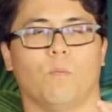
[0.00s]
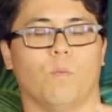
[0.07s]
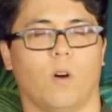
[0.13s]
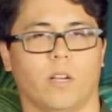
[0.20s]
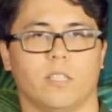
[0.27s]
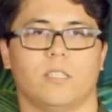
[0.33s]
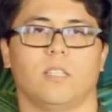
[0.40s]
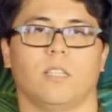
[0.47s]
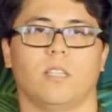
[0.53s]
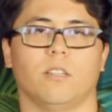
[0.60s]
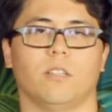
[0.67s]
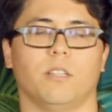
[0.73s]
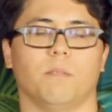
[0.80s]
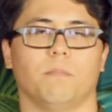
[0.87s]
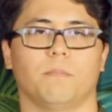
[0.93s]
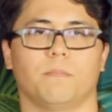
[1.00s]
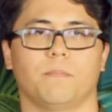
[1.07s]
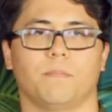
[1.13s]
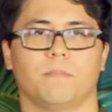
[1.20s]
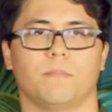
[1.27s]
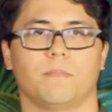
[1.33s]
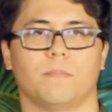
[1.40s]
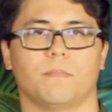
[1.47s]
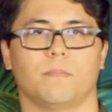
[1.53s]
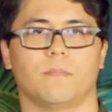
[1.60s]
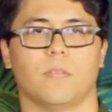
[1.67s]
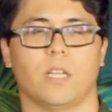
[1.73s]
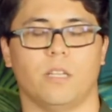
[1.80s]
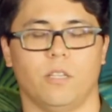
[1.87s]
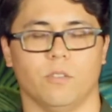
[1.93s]
wanted to kill him,
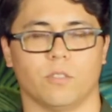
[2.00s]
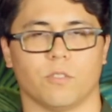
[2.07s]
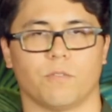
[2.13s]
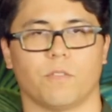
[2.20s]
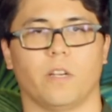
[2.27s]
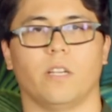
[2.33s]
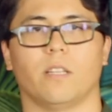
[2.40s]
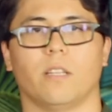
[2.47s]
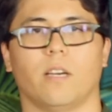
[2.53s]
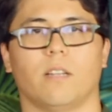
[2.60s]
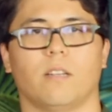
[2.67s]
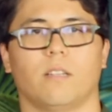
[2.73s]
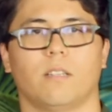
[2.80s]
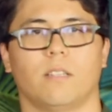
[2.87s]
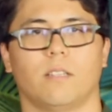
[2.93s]
and he was afraid of that.